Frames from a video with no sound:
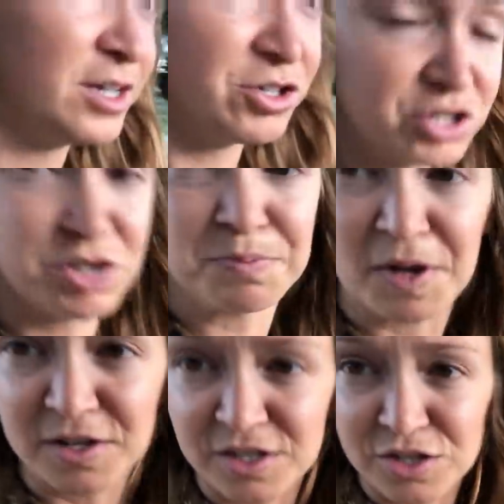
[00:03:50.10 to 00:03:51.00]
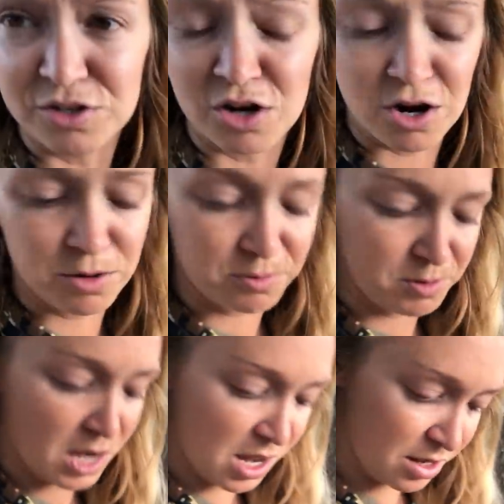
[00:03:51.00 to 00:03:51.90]
it was just barely too dark when
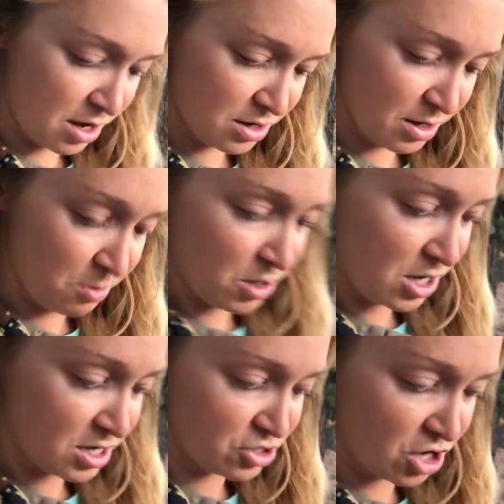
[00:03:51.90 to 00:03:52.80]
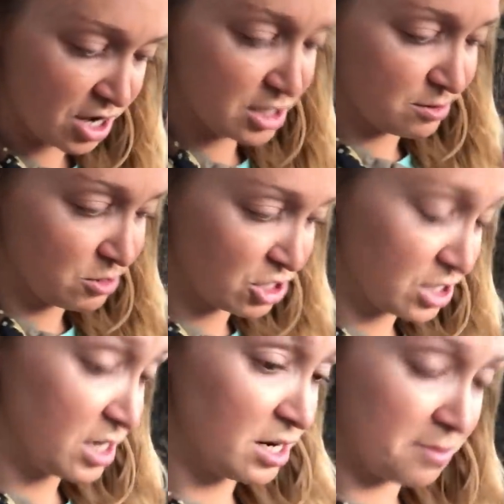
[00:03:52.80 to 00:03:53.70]
we got there and they weren't eating dries, they were
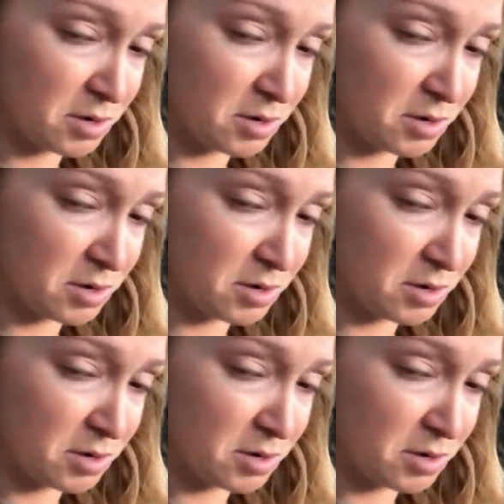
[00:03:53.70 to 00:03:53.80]
just eating